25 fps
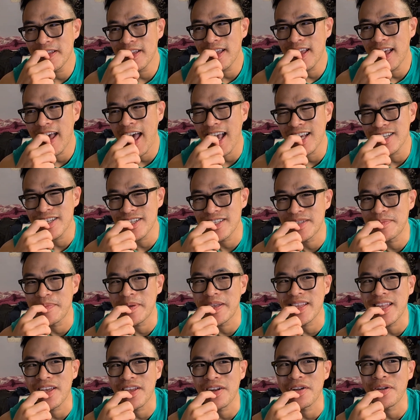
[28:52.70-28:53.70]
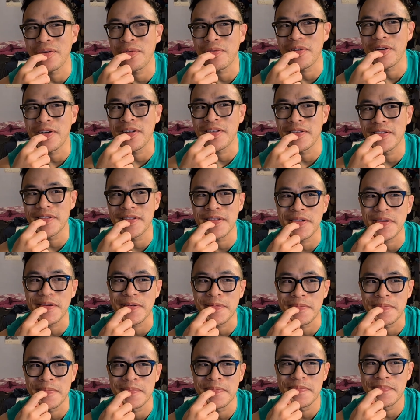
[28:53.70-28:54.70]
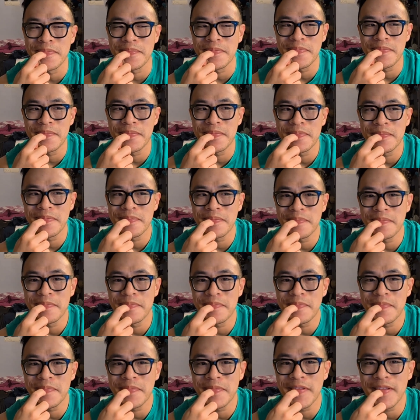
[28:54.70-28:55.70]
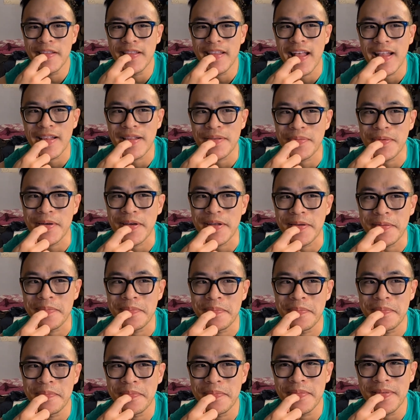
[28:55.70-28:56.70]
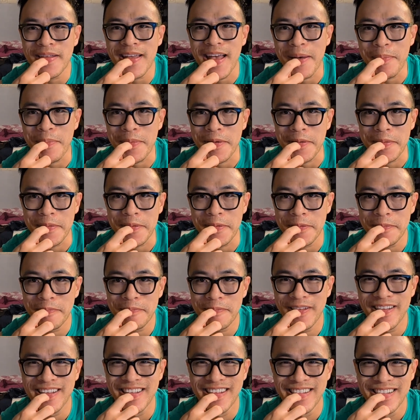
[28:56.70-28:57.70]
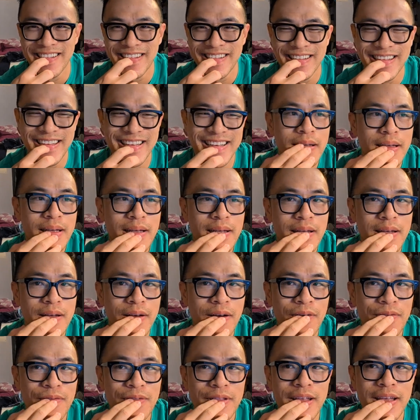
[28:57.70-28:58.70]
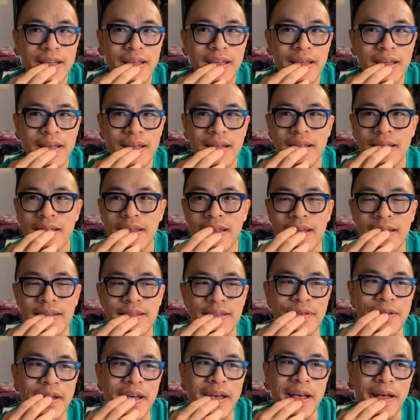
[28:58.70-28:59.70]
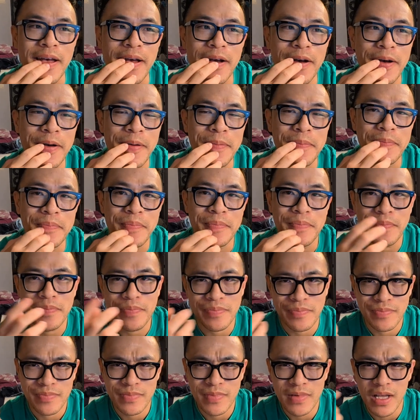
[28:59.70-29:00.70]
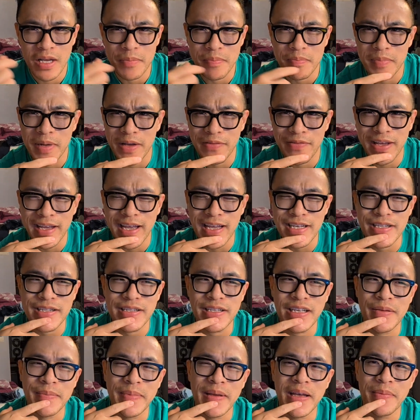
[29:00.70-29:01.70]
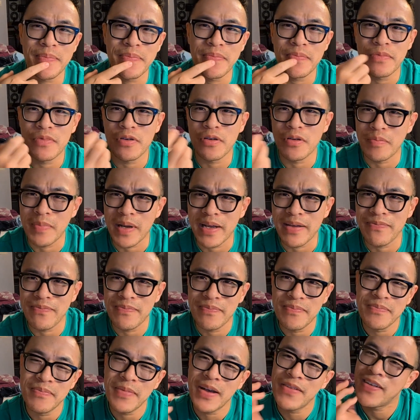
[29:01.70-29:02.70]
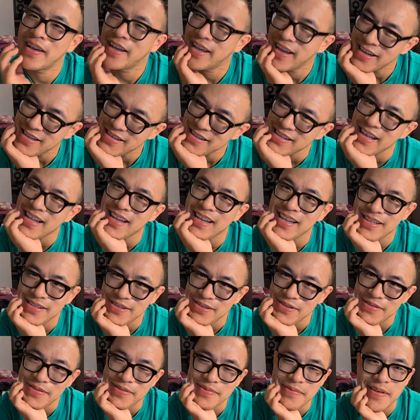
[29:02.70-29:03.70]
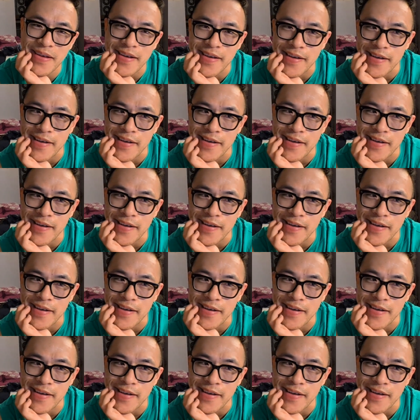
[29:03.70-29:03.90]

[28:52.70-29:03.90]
actions speak louder than words, so that's what happened. Hopefully, yeah, so yeah, my vacation's coming up, or my vacation's ending soon,